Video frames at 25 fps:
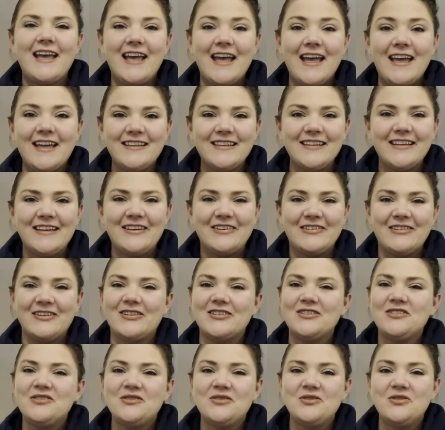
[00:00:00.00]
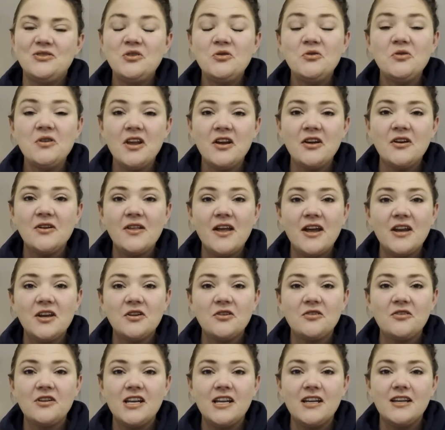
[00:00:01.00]
and leaders to
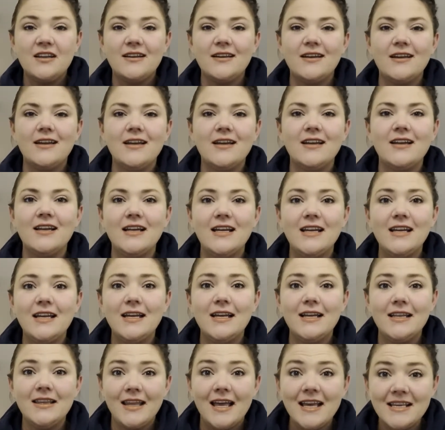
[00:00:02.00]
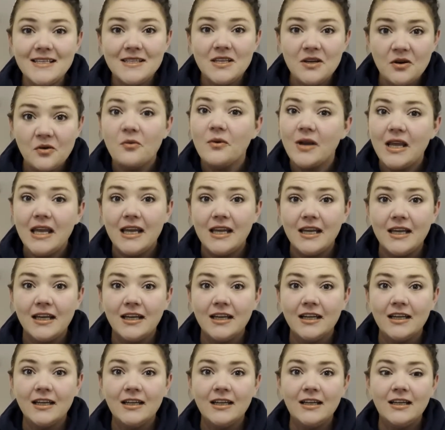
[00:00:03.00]
Carolina Creek in less than a
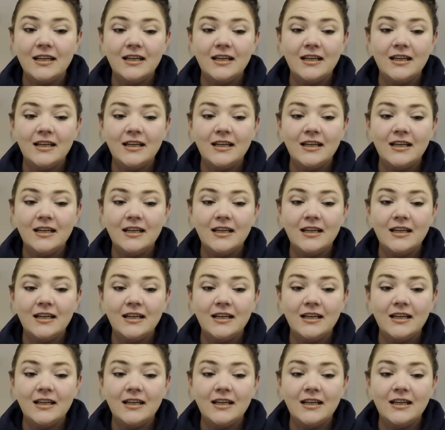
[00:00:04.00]
week.